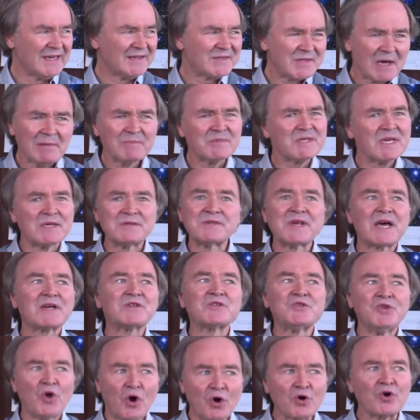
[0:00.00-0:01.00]
in some sense,
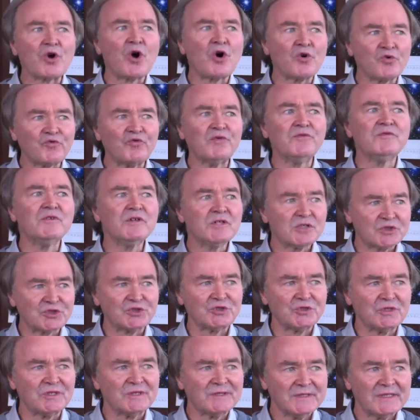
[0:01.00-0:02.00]
that's
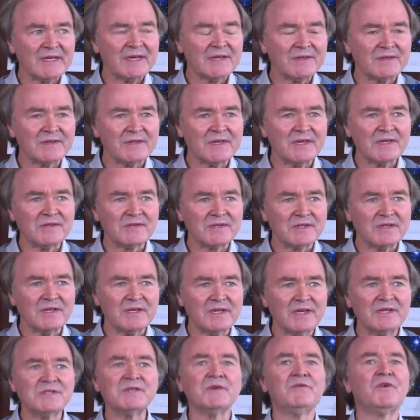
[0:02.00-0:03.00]
non-controversial.
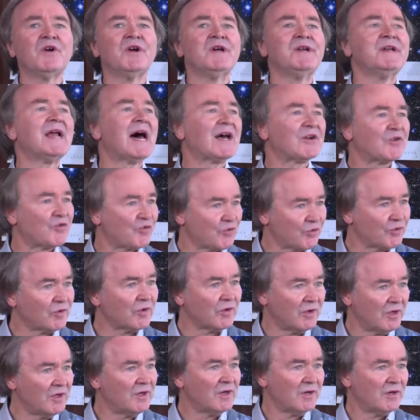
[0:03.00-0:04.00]
It's a very natural
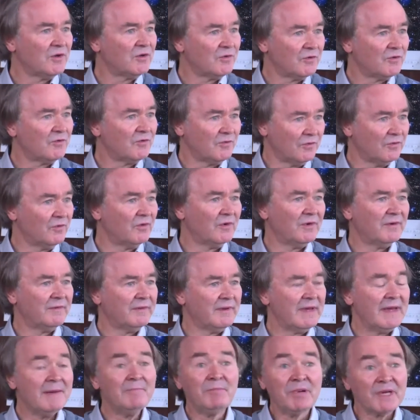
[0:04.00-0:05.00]

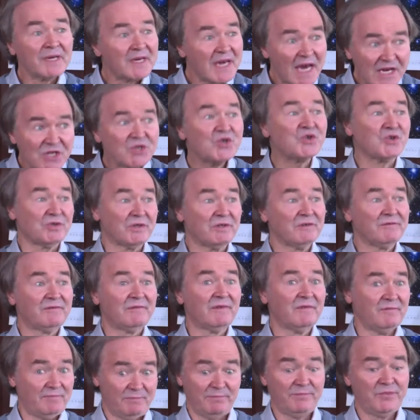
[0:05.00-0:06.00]
implication
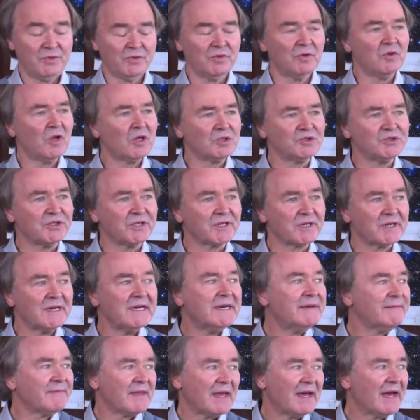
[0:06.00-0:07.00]
of pure logic.
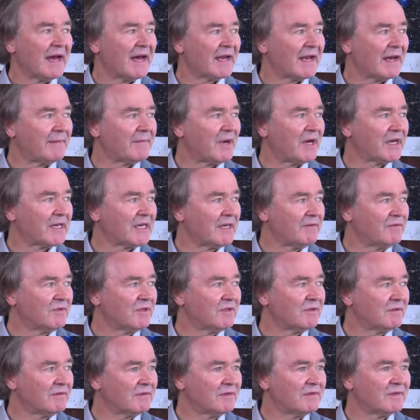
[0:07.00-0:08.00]
And I might give
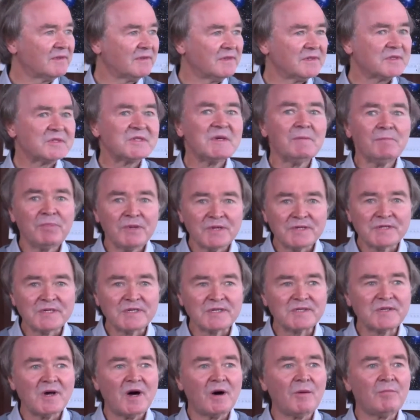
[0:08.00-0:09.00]
the simplest
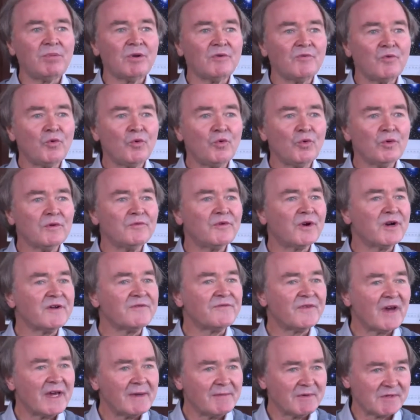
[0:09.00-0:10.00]
example of all, the very
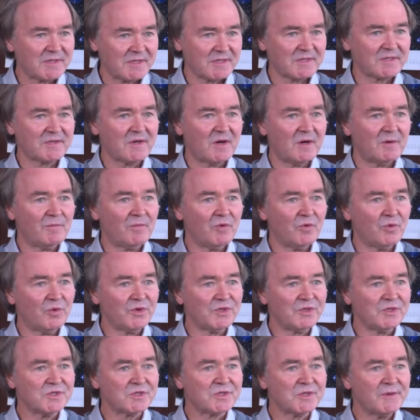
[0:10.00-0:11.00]
famous example,
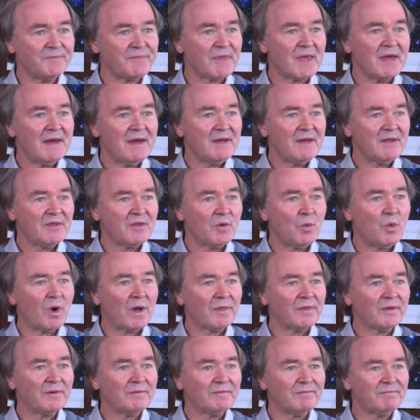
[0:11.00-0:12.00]
which is the
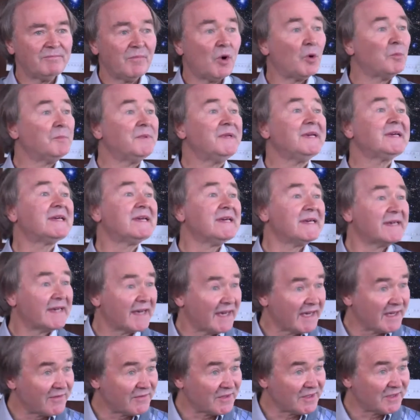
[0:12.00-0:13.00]
one that Bob Dickey
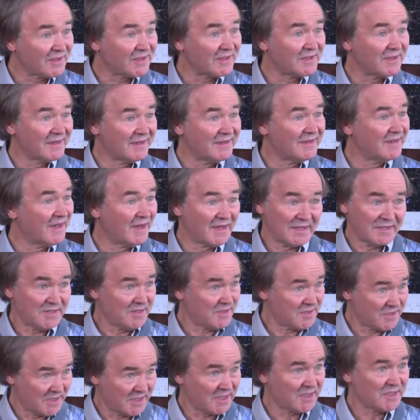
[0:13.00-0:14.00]
gave in the
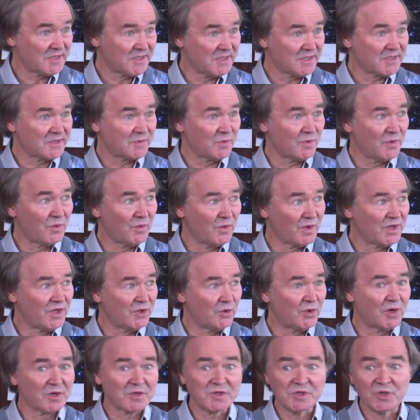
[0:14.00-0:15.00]
1960s, where
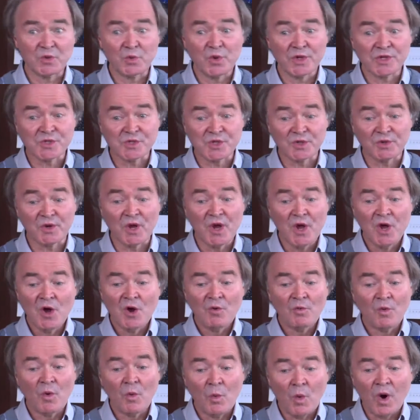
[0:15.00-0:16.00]
you ask the question,
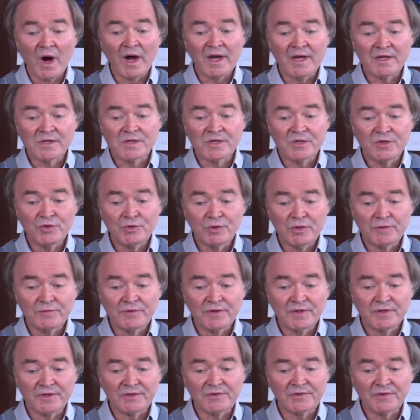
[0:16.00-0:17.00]
well, why is the
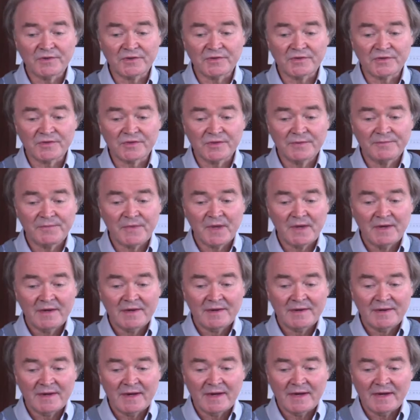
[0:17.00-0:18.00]
universe
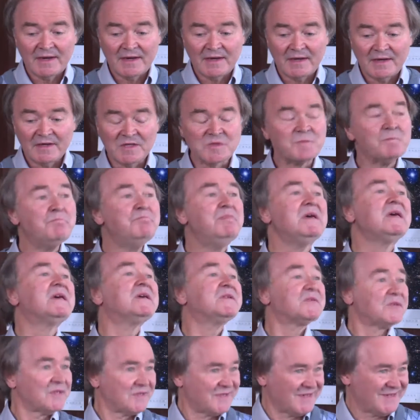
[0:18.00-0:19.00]
as big
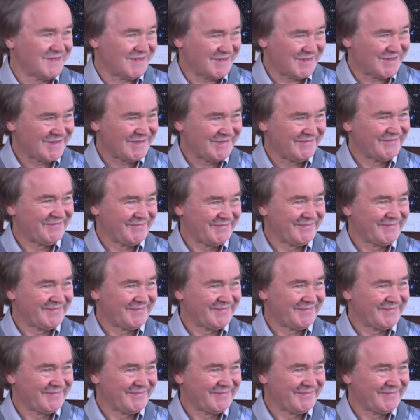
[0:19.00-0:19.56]
as it is?